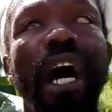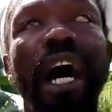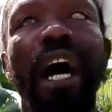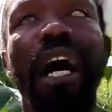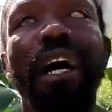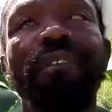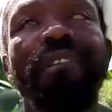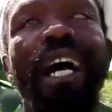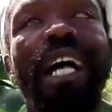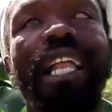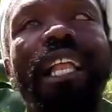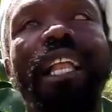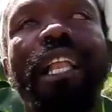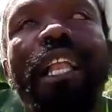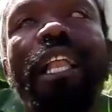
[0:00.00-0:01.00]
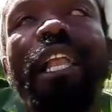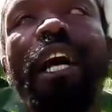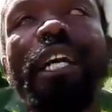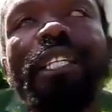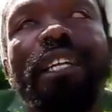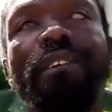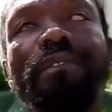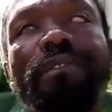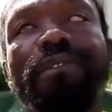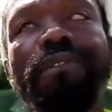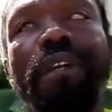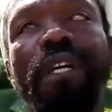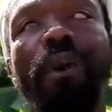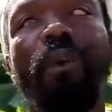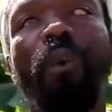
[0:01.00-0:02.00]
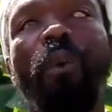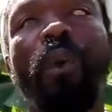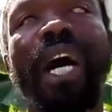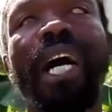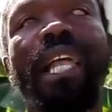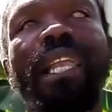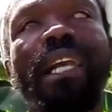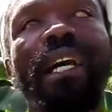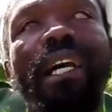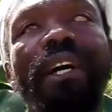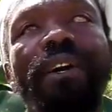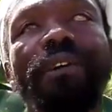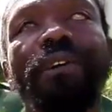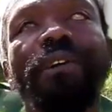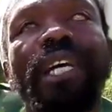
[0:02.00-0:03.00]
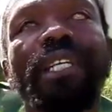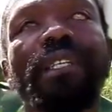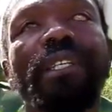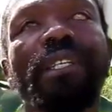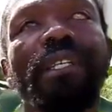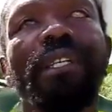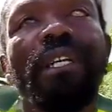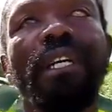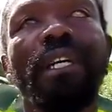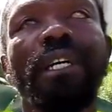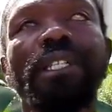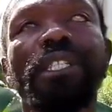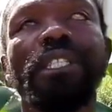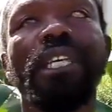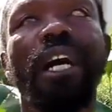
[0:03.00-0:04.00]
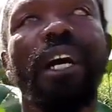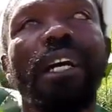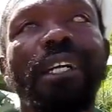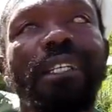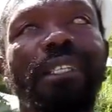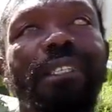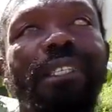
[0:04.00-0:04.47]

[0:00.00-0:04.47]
I have a lot of well written songs